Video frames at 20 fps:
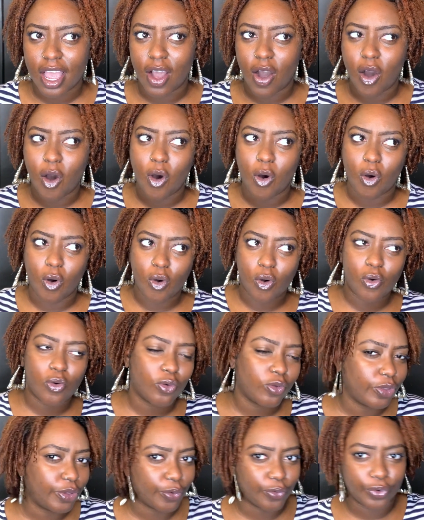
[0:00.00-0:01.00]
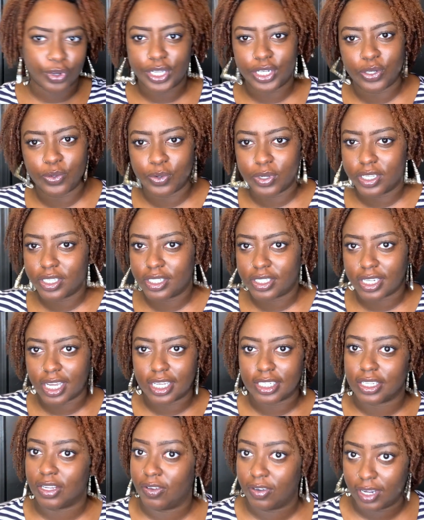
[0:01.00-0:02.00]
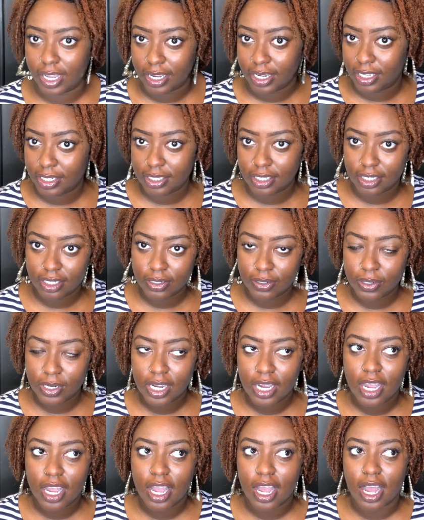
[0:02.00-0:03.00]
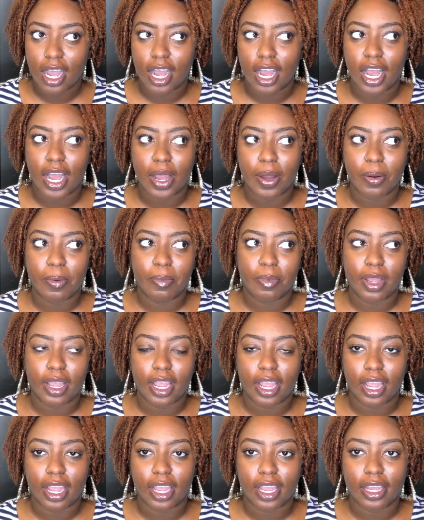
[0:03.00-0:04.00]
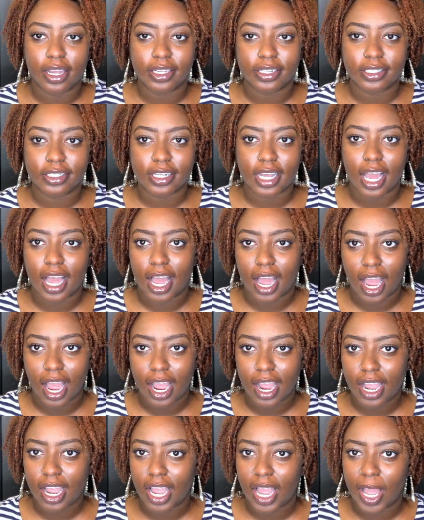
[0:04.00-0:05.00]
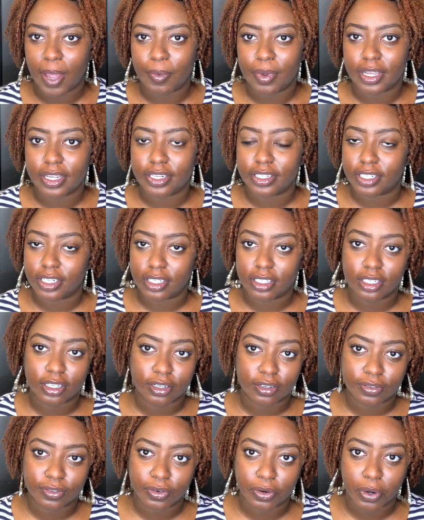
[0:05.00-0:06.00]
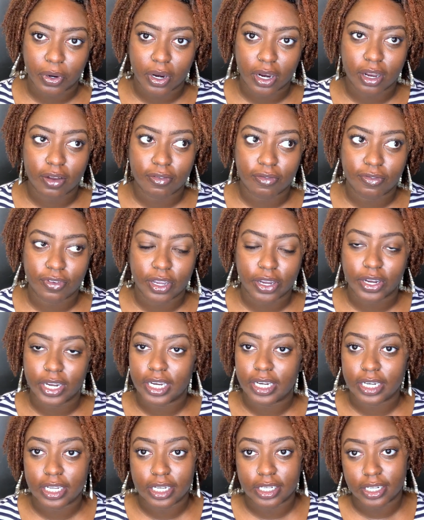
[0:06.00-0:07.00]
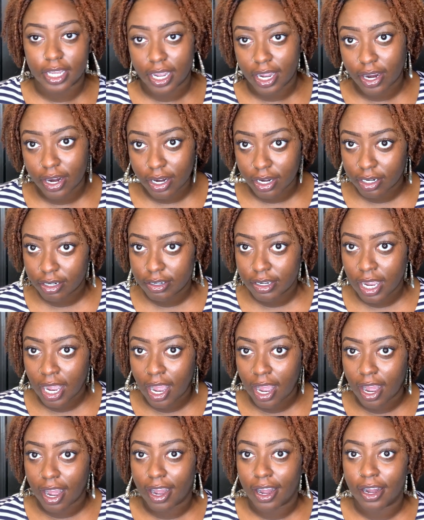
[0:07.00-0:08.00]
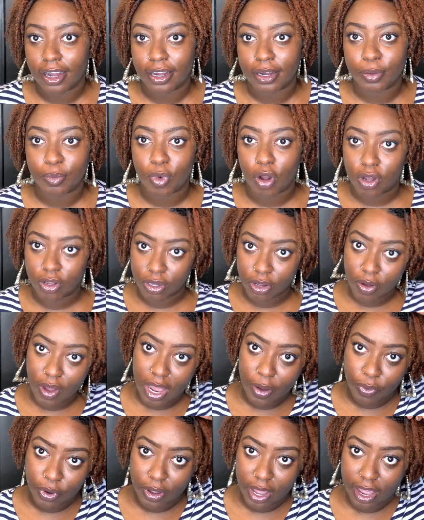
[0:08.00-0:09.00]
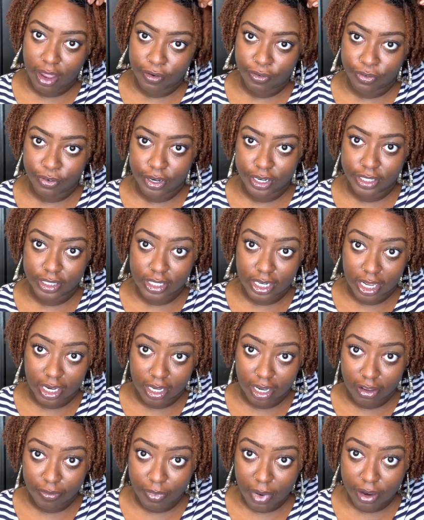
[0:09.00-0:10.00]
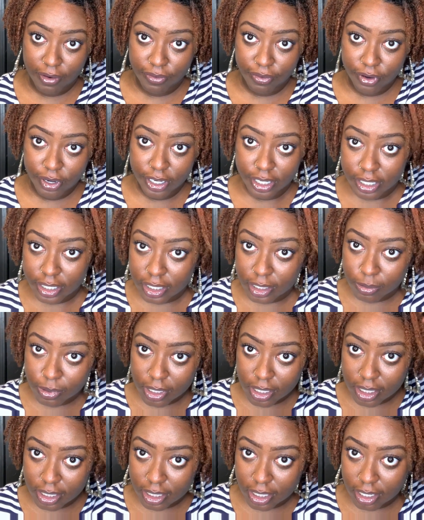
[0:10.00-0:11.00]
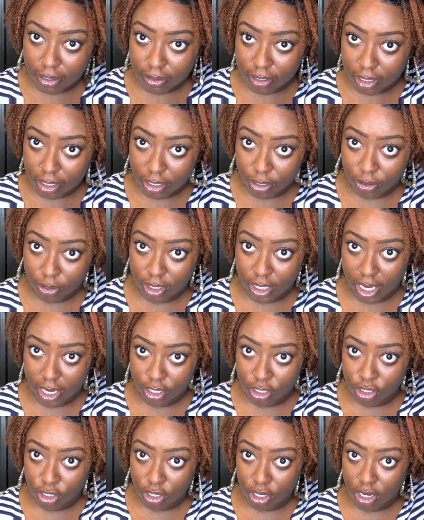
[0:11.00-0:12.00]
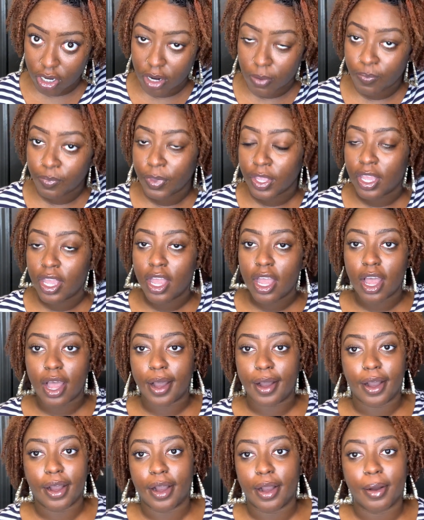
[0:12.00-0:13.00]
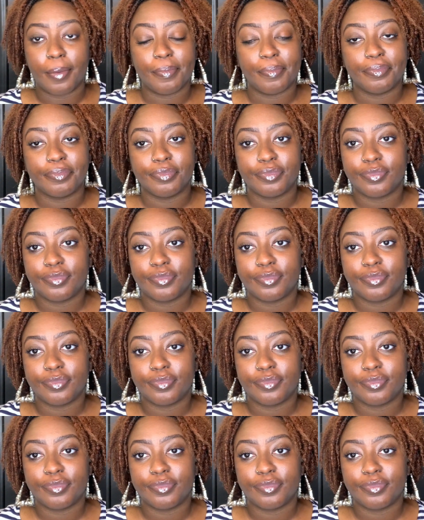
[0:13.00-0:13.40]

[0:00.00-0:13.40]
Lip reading: hold the retwist as I like it to, and I am a stickler for very neat hair. Although I will have frizz and I love my frizz because it gives it a little texture, I